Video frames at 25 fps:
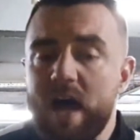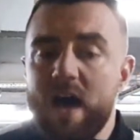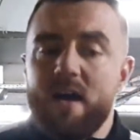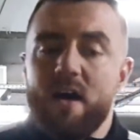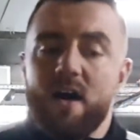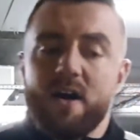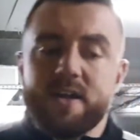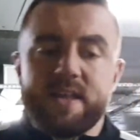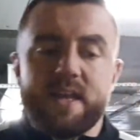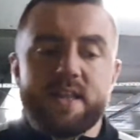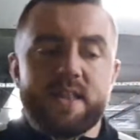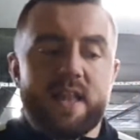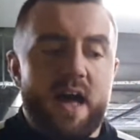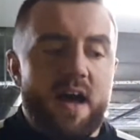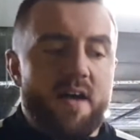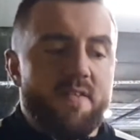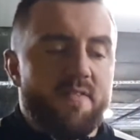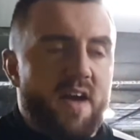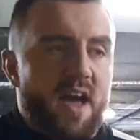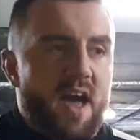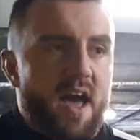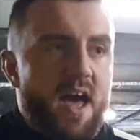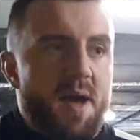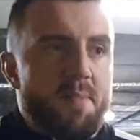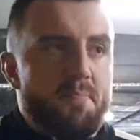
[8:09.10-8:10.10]
I didn't have
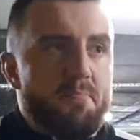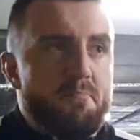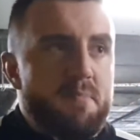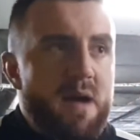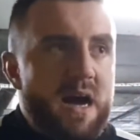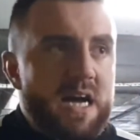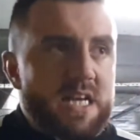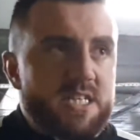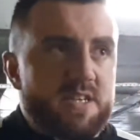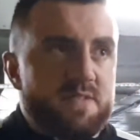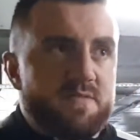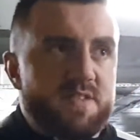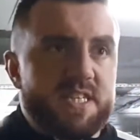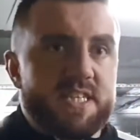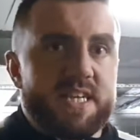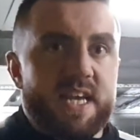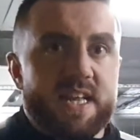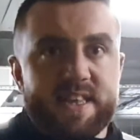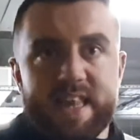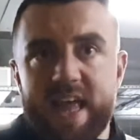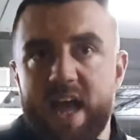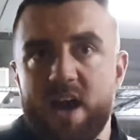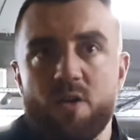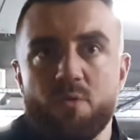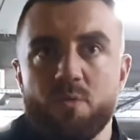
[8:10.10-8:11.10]
a massive
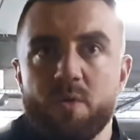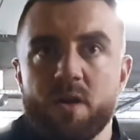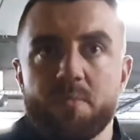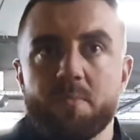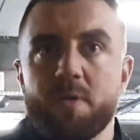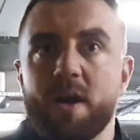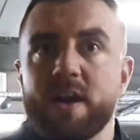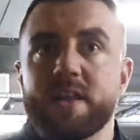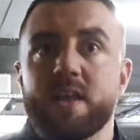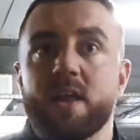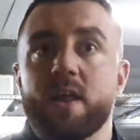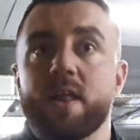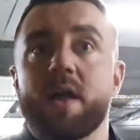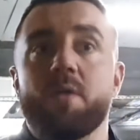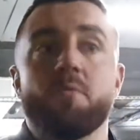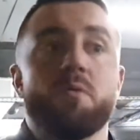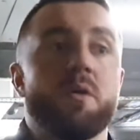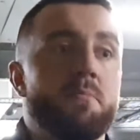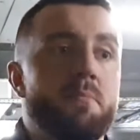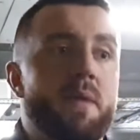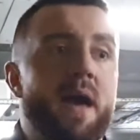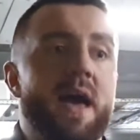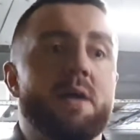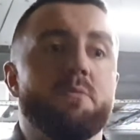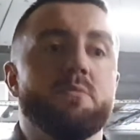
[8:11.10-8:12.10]
sit down with him, that we
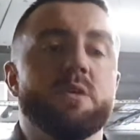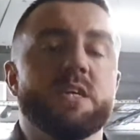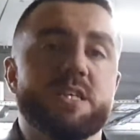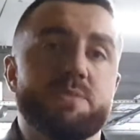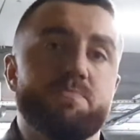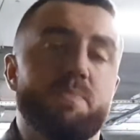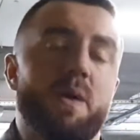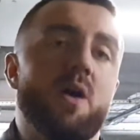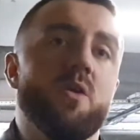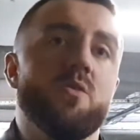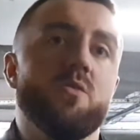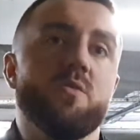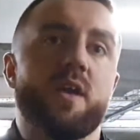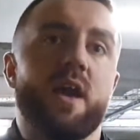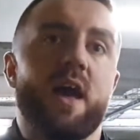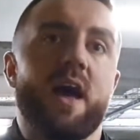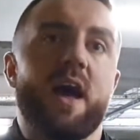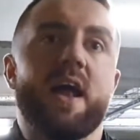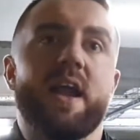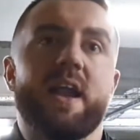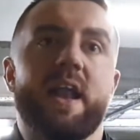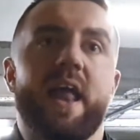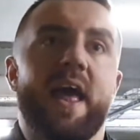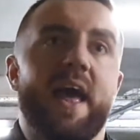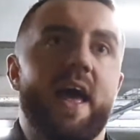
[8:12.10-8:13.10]
met, we spoke,
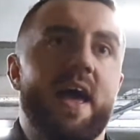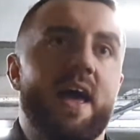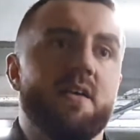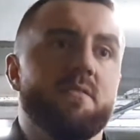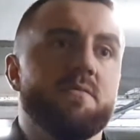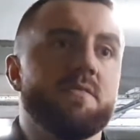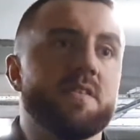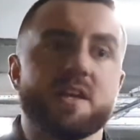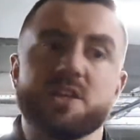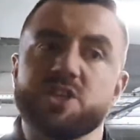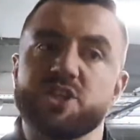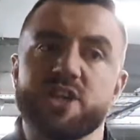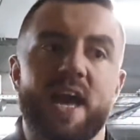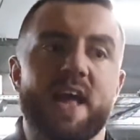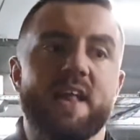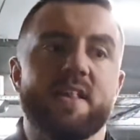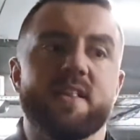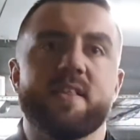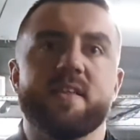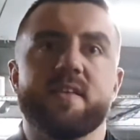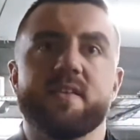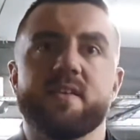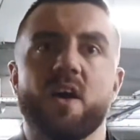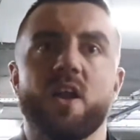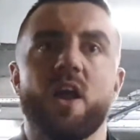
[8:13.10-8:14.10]
and the
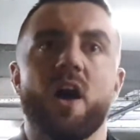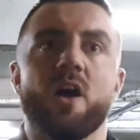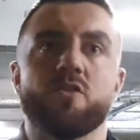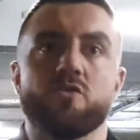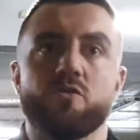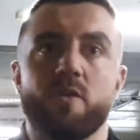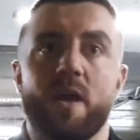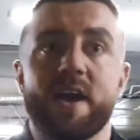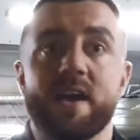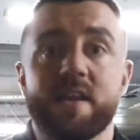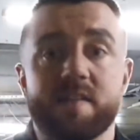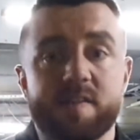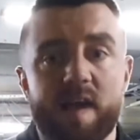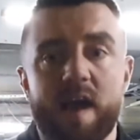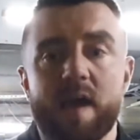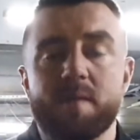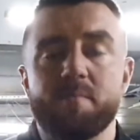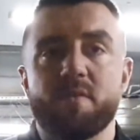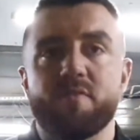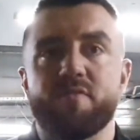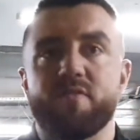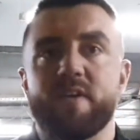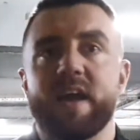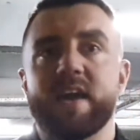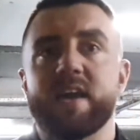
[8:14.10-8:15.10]
gent's gone great, same
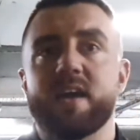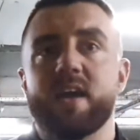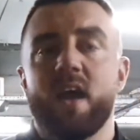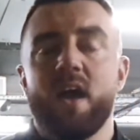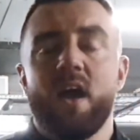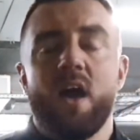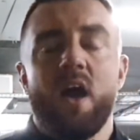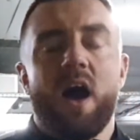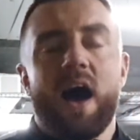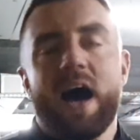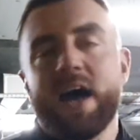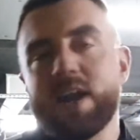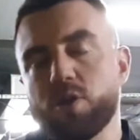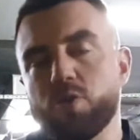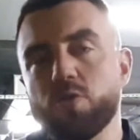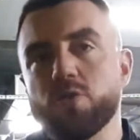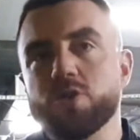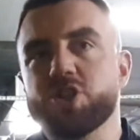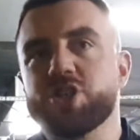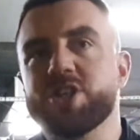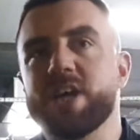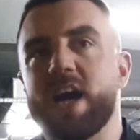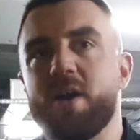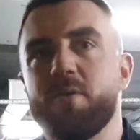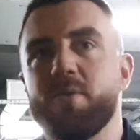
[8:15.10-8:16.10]
with Frank. I had a good
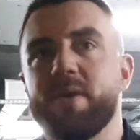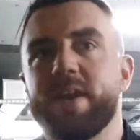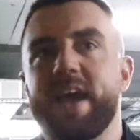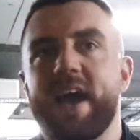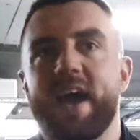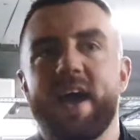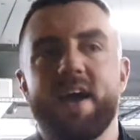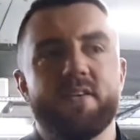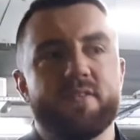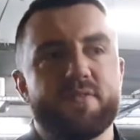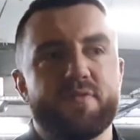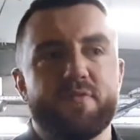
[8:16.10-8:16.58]
chat with Ed.